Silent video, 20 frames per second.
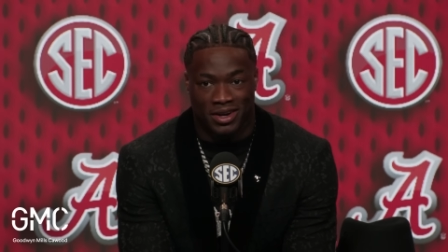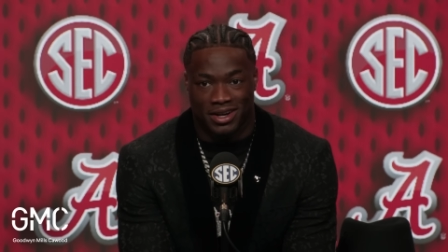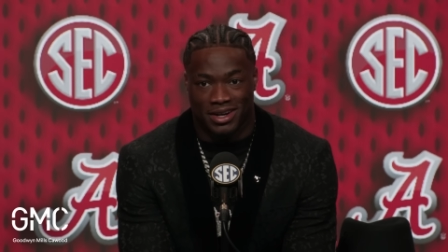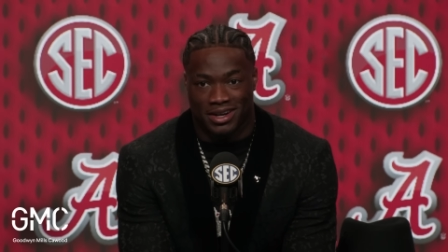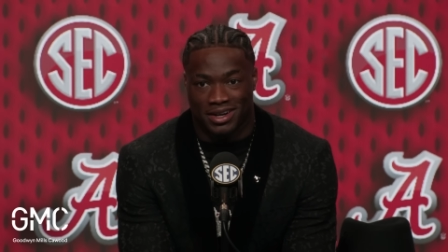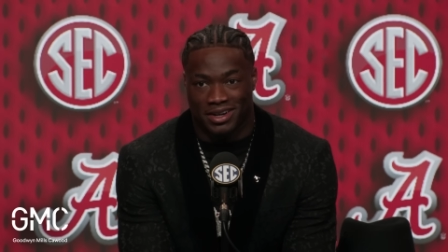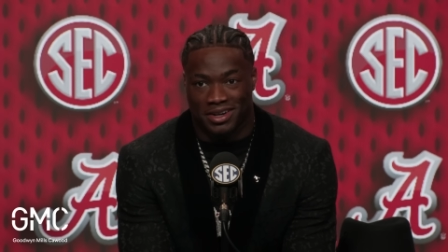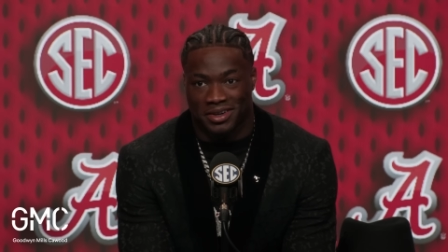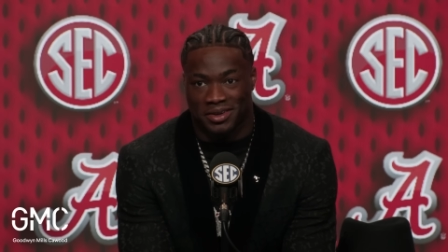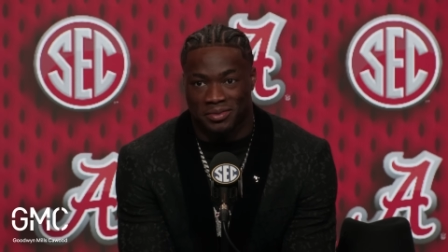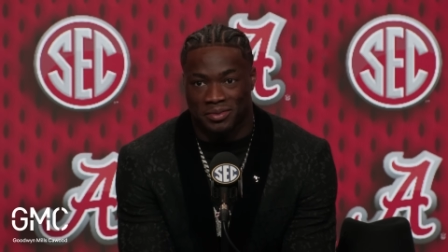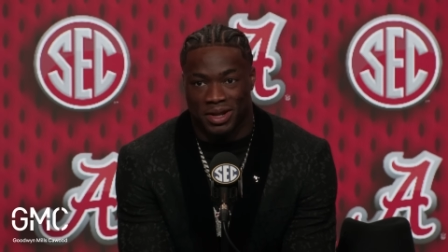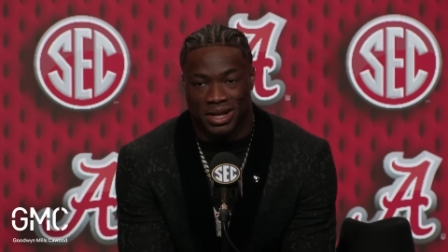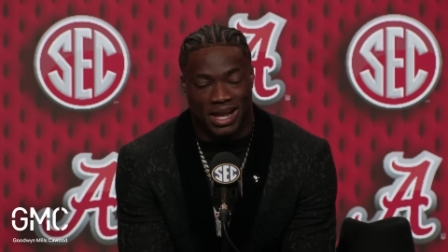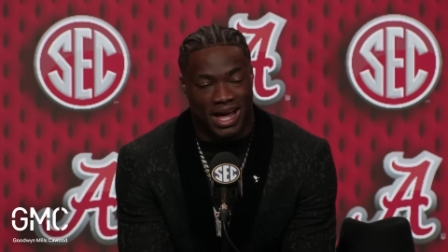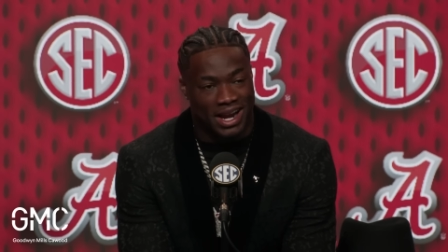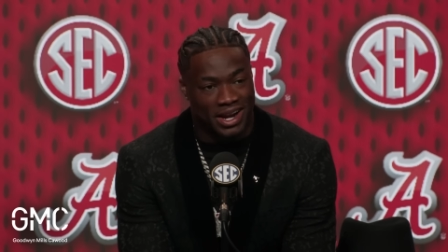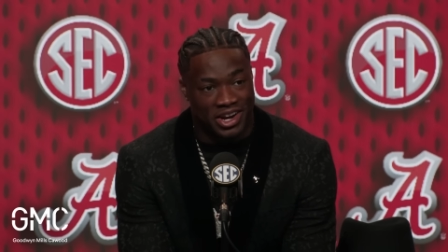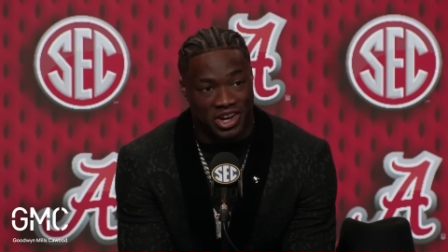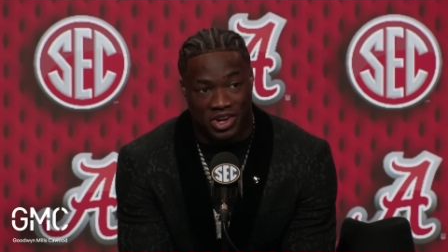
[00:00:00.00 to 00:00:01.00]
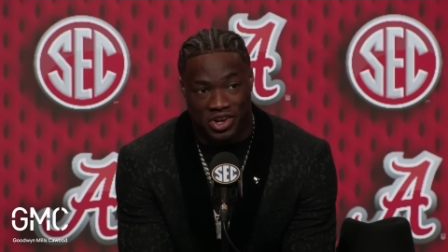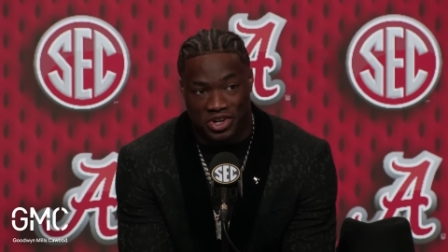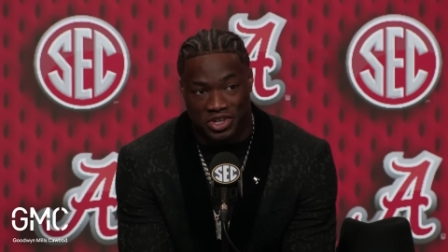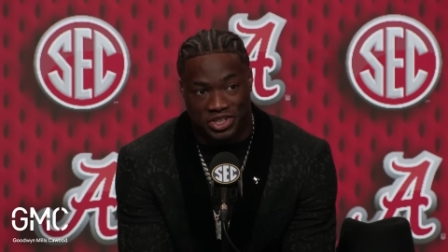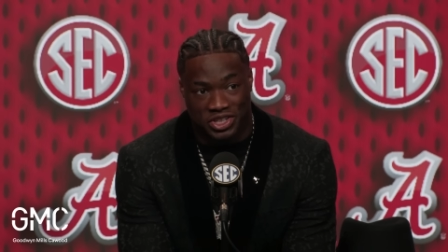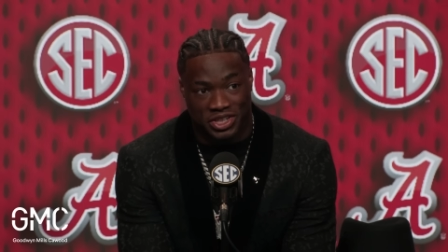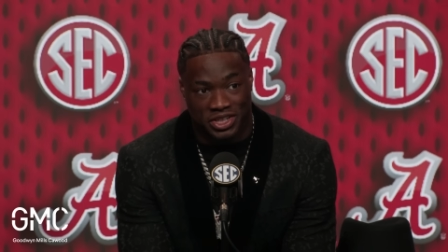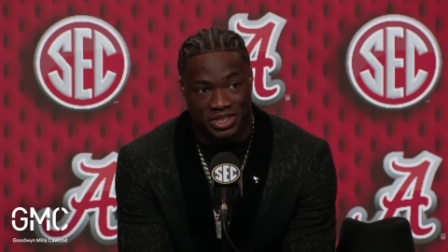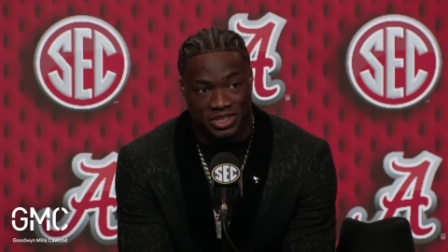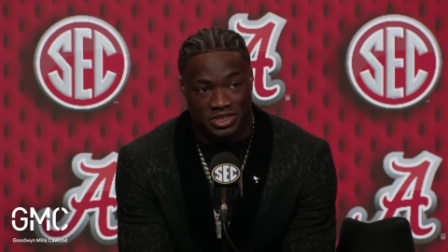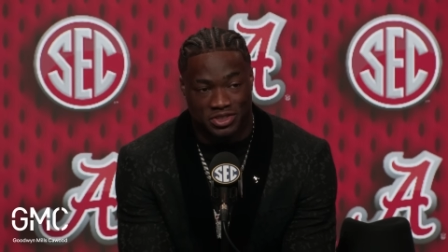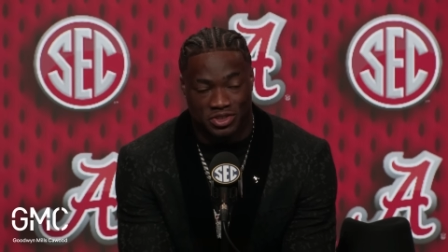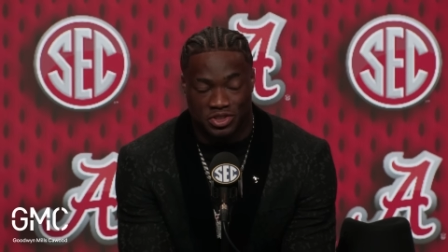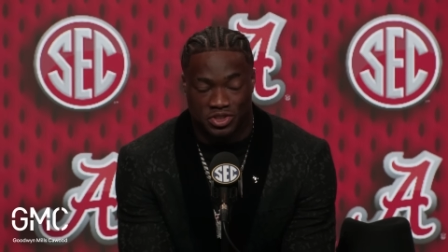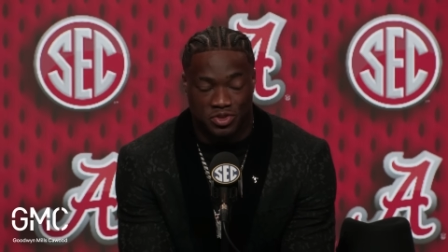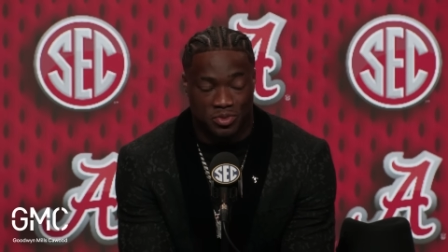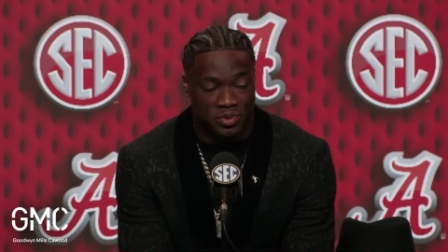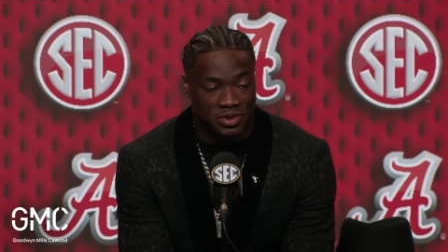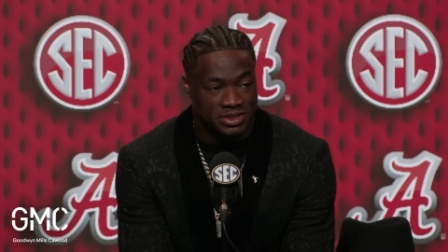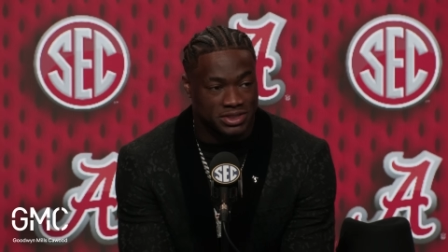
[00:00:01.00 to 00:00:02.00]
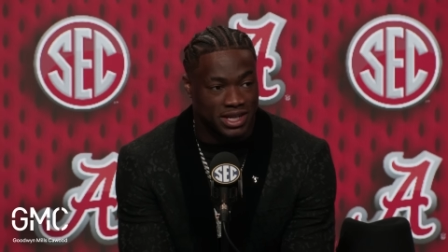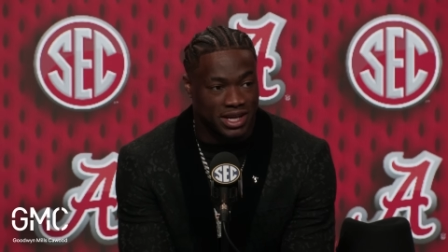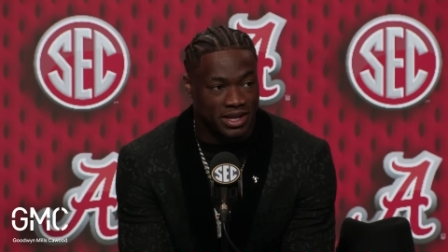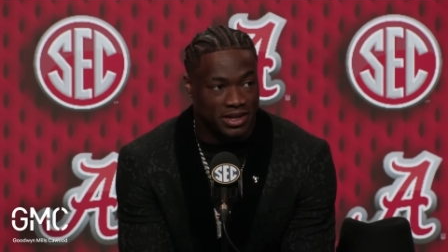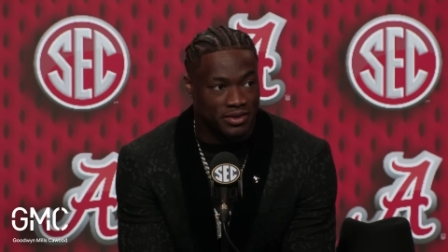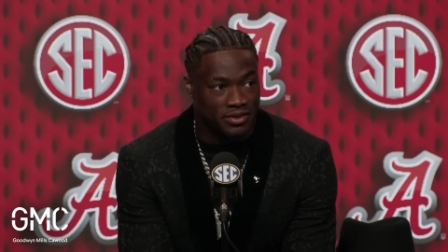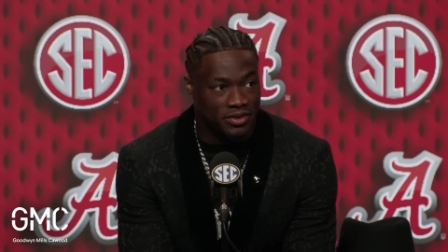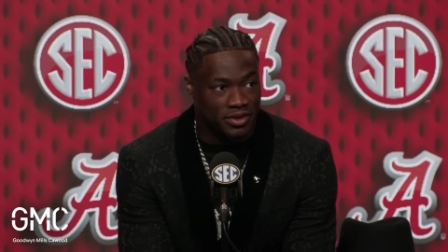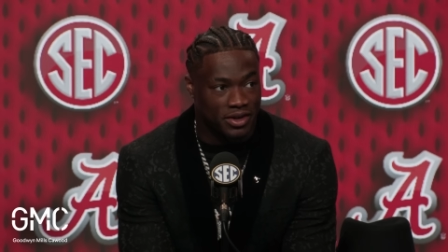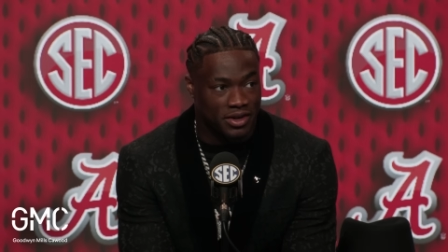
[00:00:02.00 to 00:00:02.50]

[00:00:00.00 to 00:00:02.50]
um, a lot of energy, so super excited